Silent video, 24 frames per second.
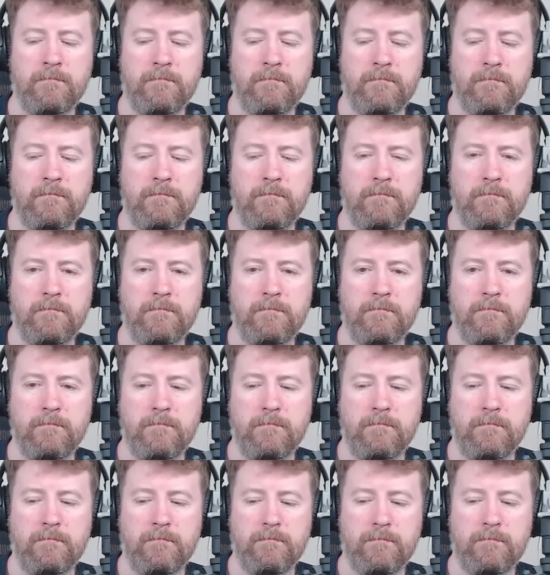
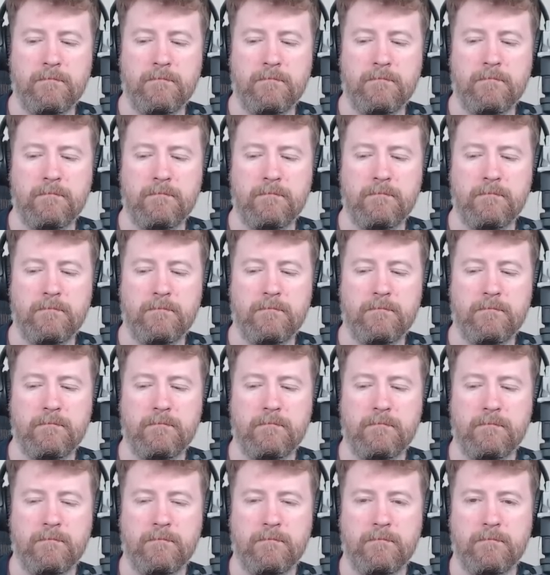
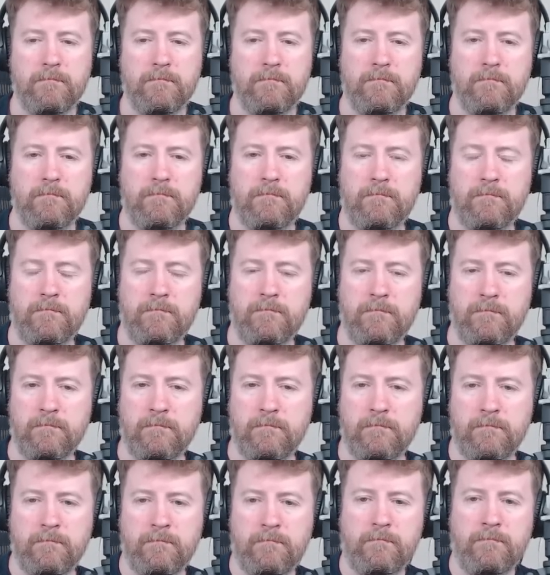
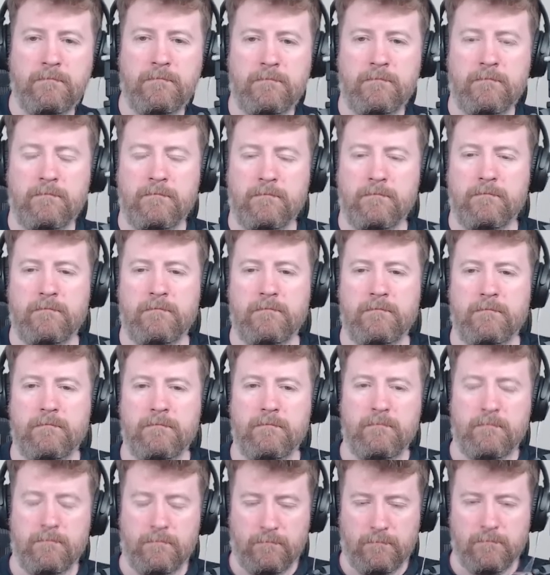
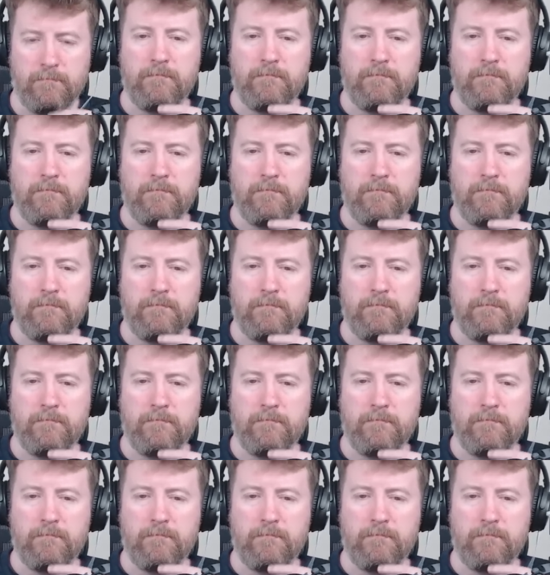[no speech]